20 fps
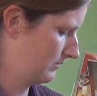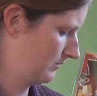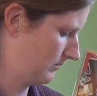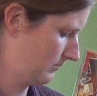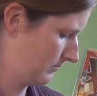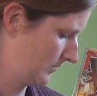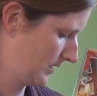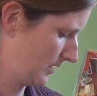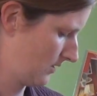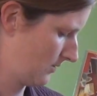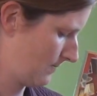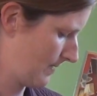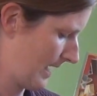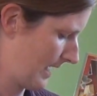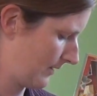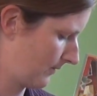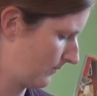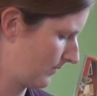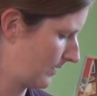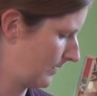Let me go
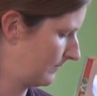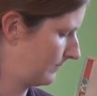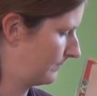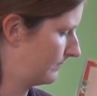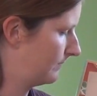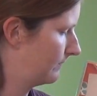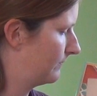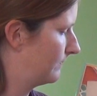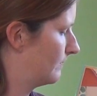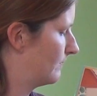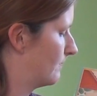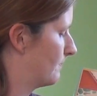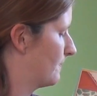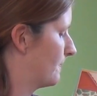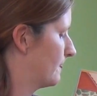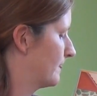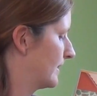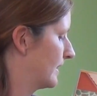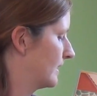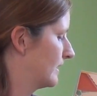back one.
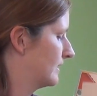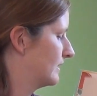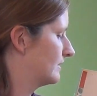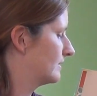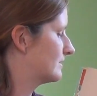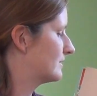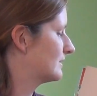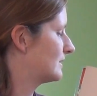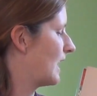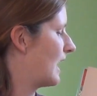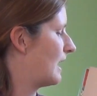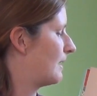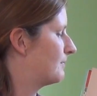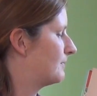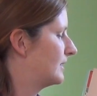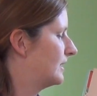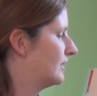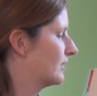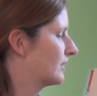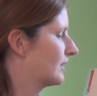
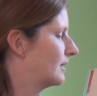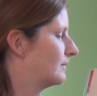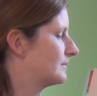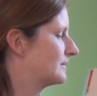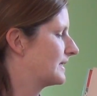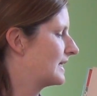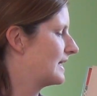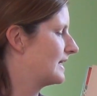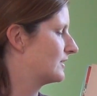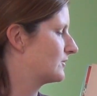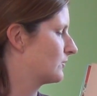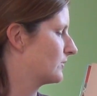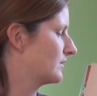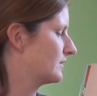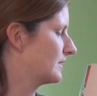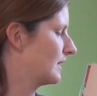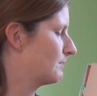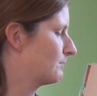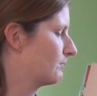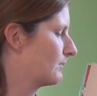Stop. Here comes Ace with
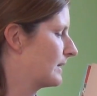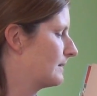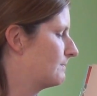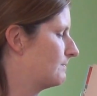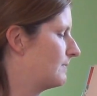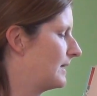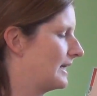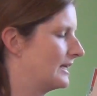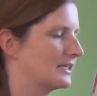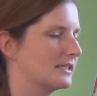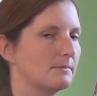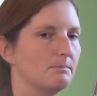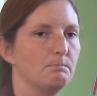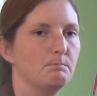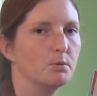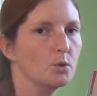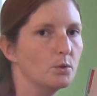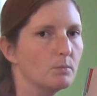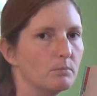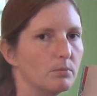his upright bass.
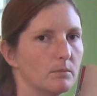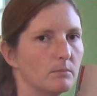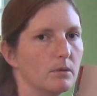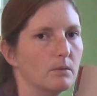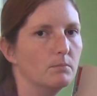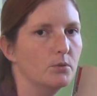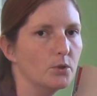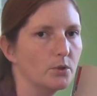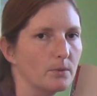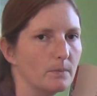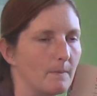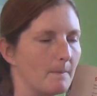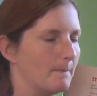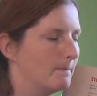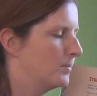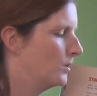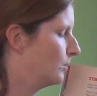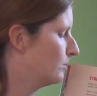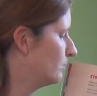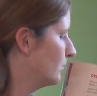Boom, boom, ba boom,
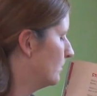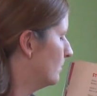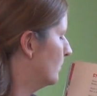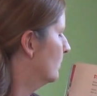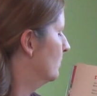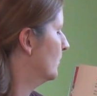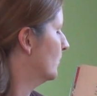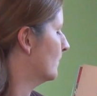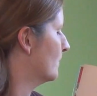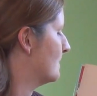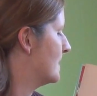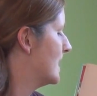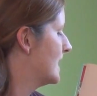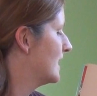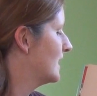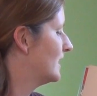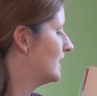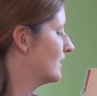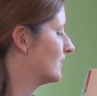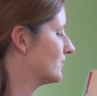boom, boom, ba boom.
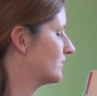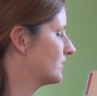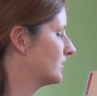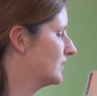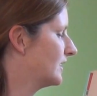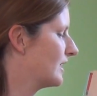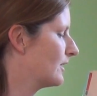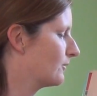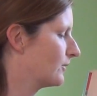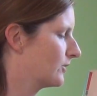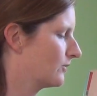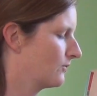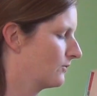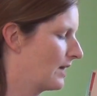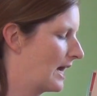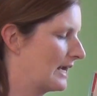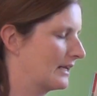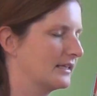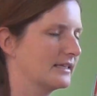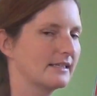Here's Claire with her
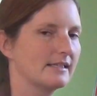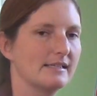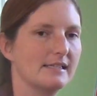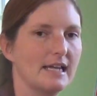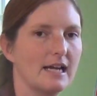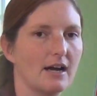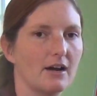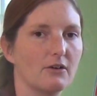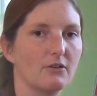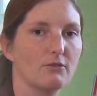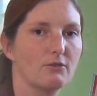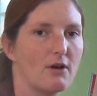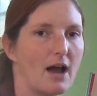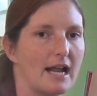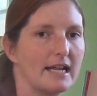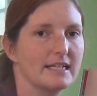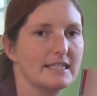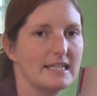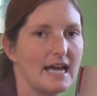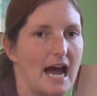rattly snare.
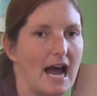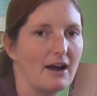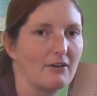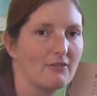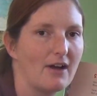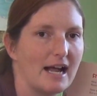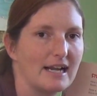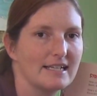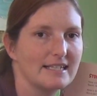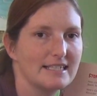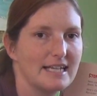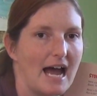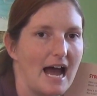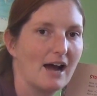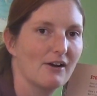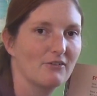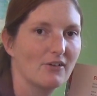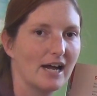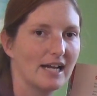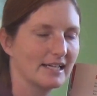Rat-a-tat,
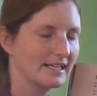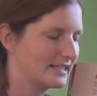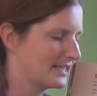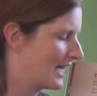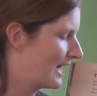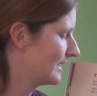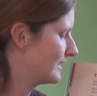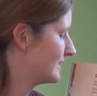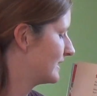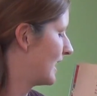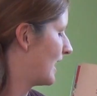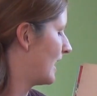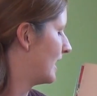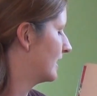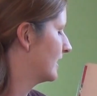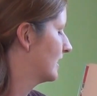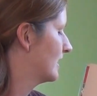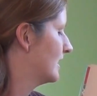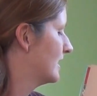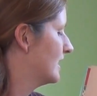rat-a-tat,
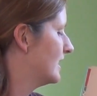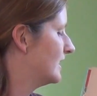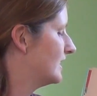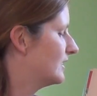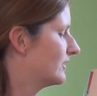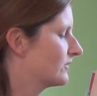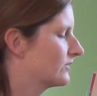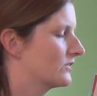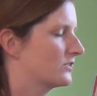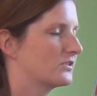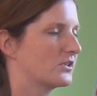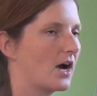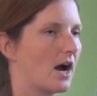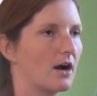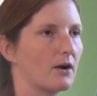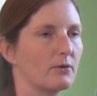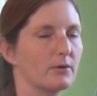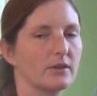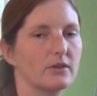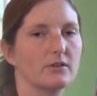rat-a-tat-tat. Here's
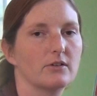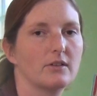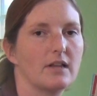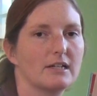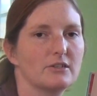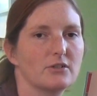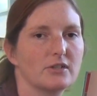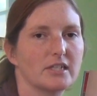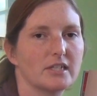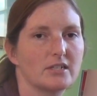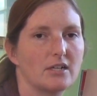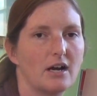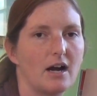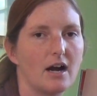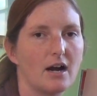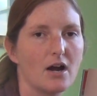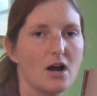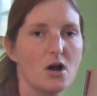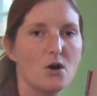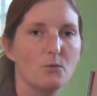Star with her electric
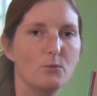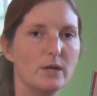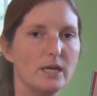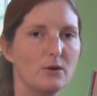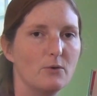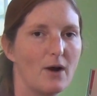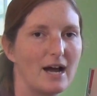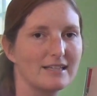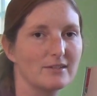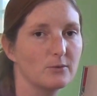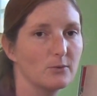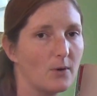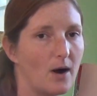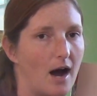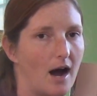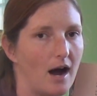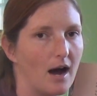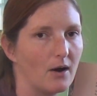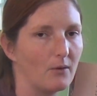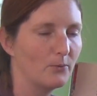guitar.
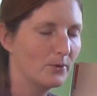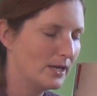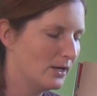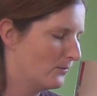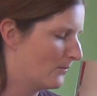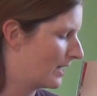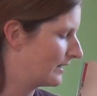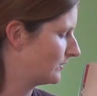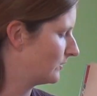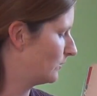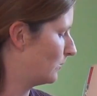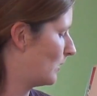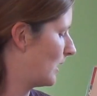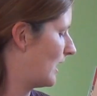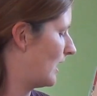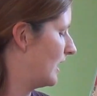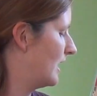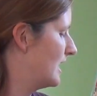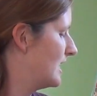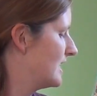Wee-wazza-wah,
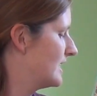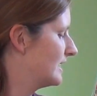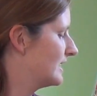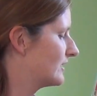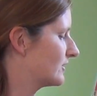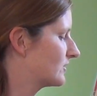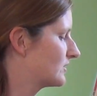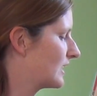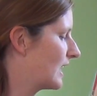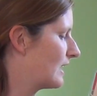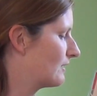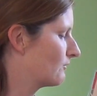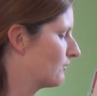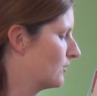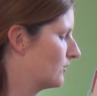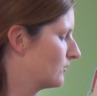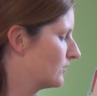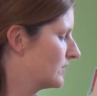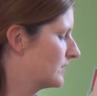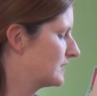wee-wazza-wah. Here's
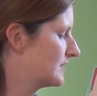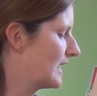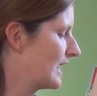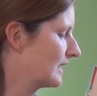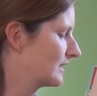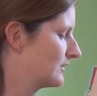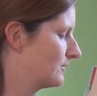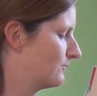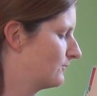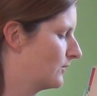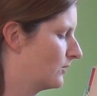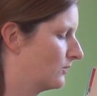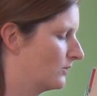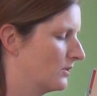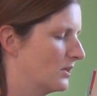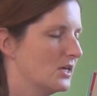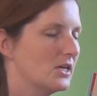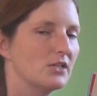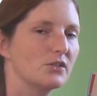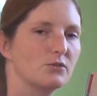Tyrone with the saxophone.
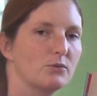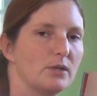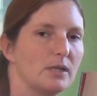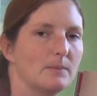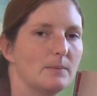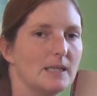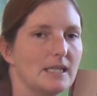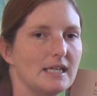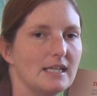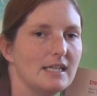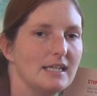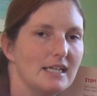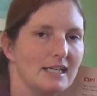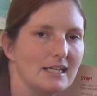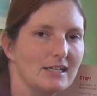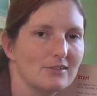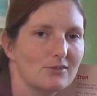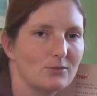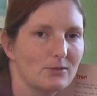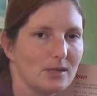
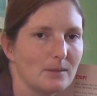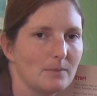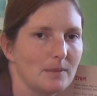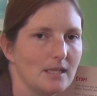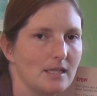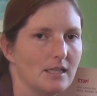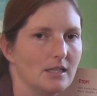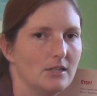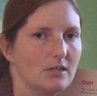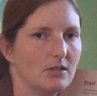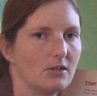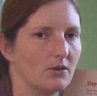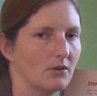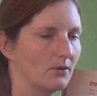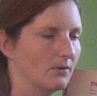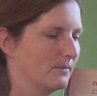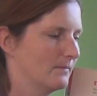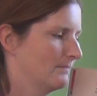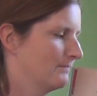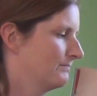Squeeba-dee-dee,
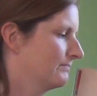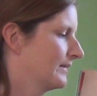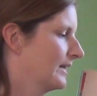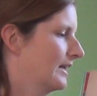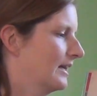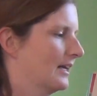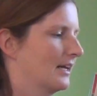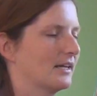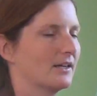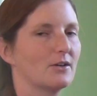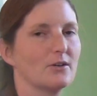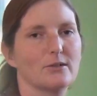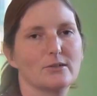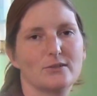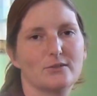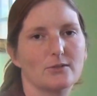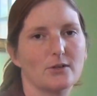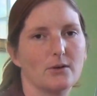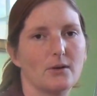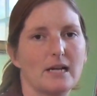squeeba-dee-doo.
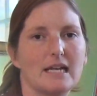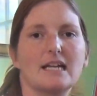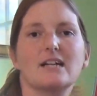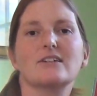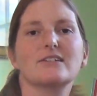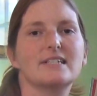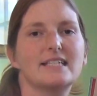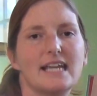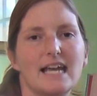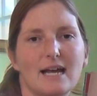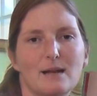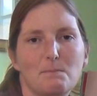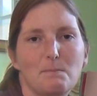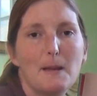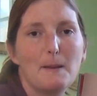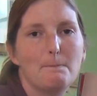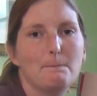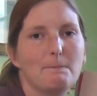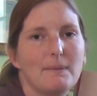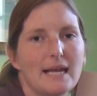Goes through. And here's Dan,
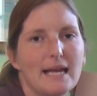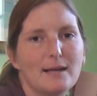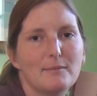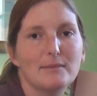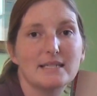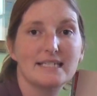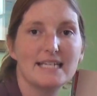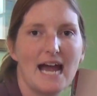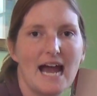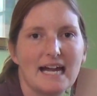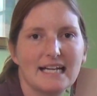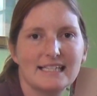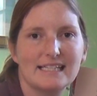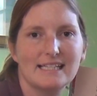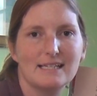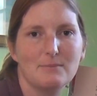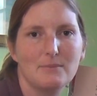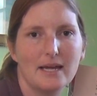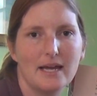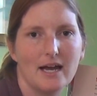beep, beep, the
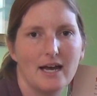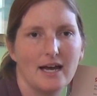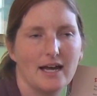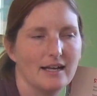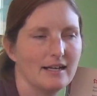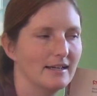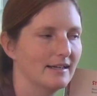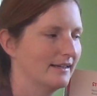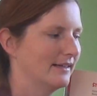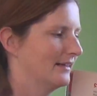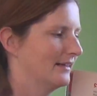Taxi Man.